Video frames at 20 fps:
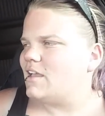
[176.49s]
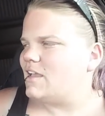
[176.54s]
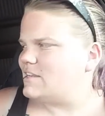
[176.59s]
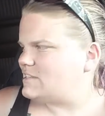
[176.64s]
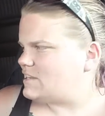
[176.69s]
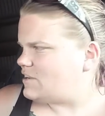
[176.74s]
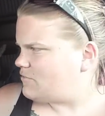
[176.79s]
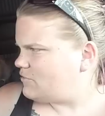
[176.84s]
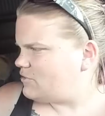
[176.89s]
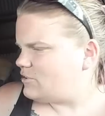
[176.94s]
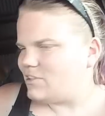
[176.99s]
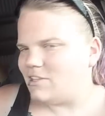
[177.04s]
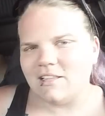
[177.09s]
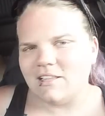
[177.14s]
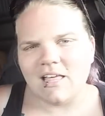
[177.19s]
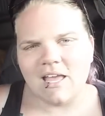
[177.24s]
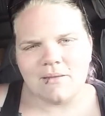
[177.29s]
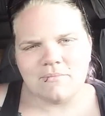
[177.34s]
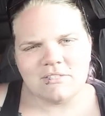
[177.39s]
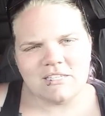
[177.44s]
It definitely
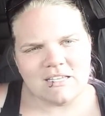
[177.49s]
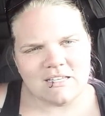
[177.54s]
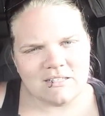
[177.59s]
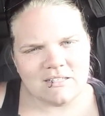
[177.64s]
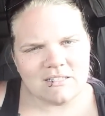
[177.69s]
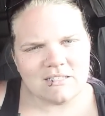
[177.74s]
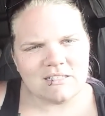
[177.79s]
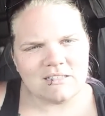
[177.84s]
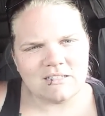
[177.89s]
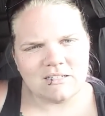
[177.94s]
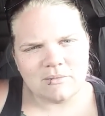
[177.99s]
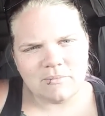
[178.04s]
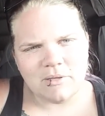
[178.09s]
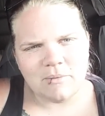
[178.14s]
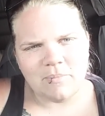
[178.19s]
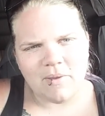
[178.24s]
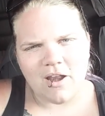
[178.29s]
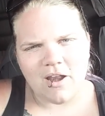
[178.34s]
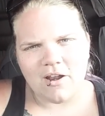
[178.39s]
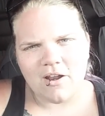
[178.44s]
climbs hills a little
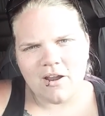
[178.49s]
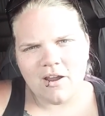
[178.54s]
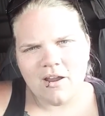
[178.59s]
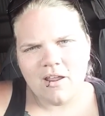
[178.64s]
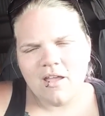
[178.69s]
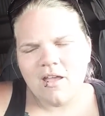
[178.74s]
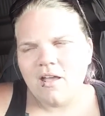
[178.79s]
bit better.